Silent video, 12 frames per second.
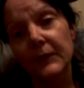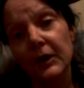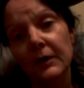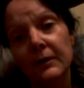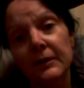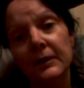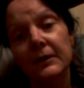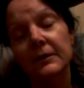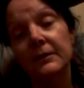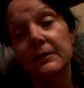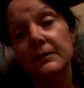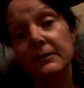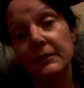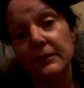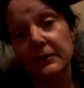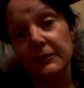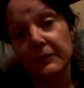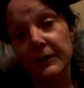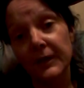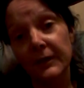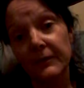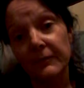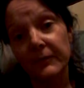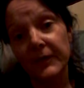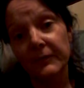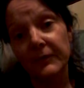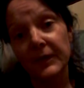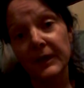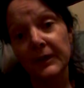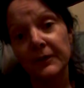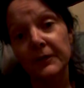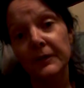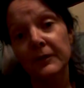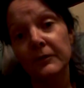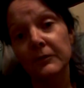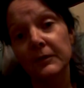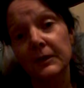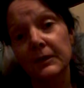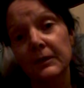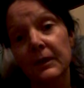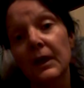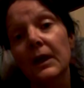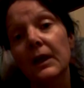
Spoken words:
on earth than those 10 and 15-year-olds, and